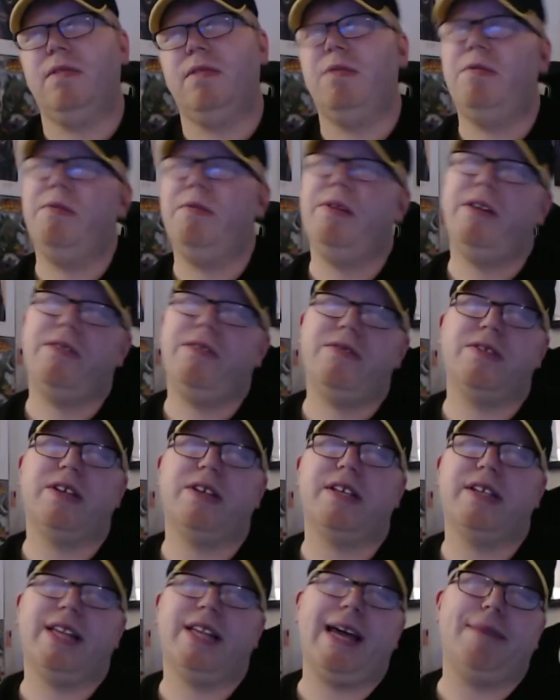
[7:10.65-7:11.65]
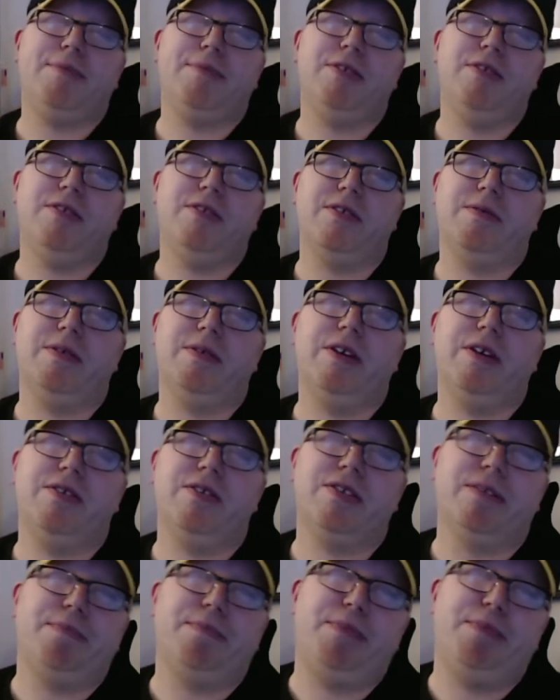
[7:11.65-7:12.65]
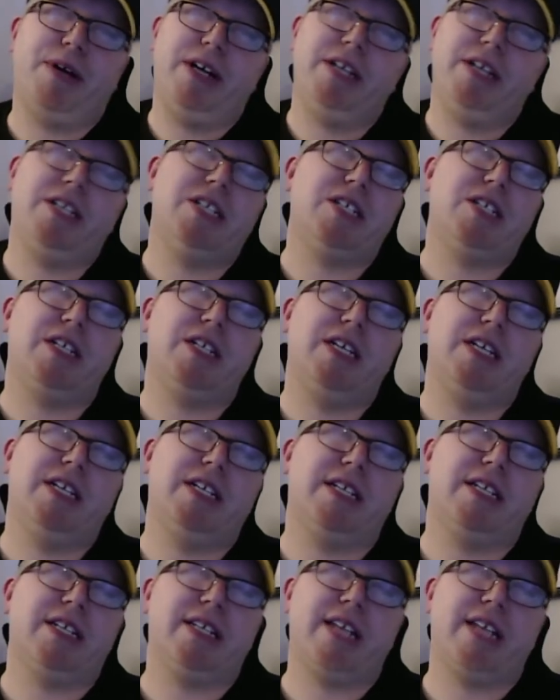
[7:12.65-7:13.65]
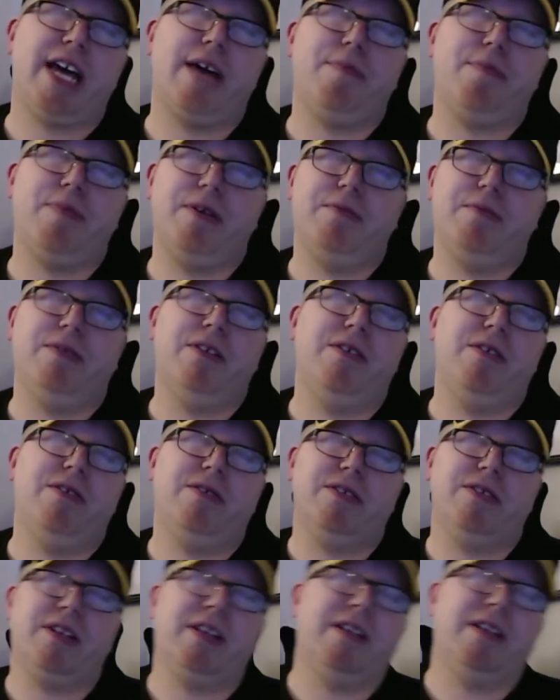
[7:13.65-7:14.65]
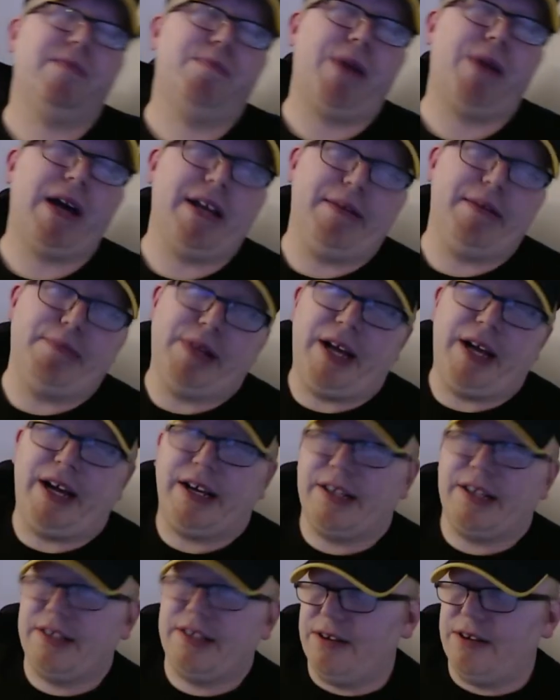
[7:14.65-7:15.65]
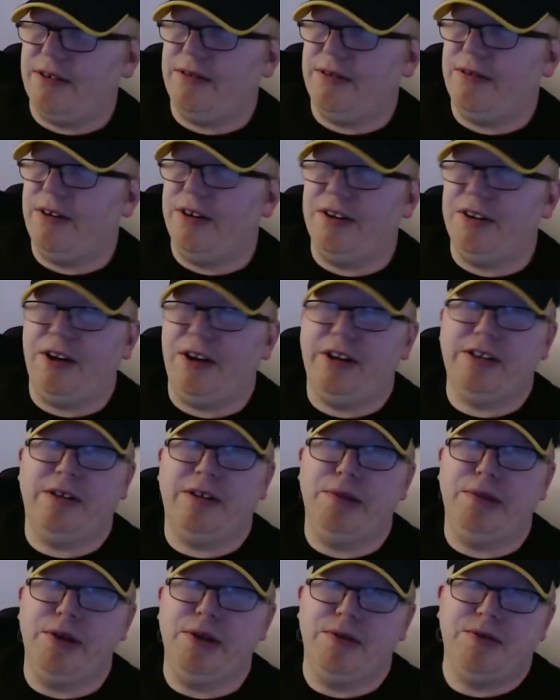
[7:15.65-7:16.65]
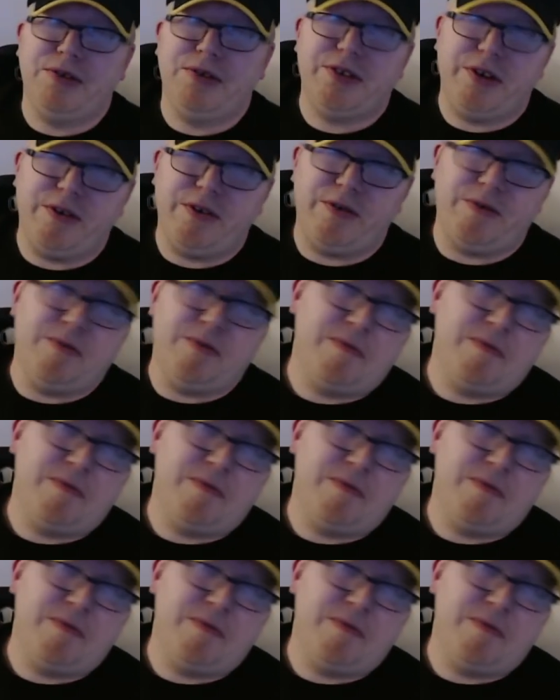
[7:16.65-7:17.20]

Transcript: Well, we know there's a slap too, so we know there's a punch and a slap, and we know there's a body block. So all on boats. So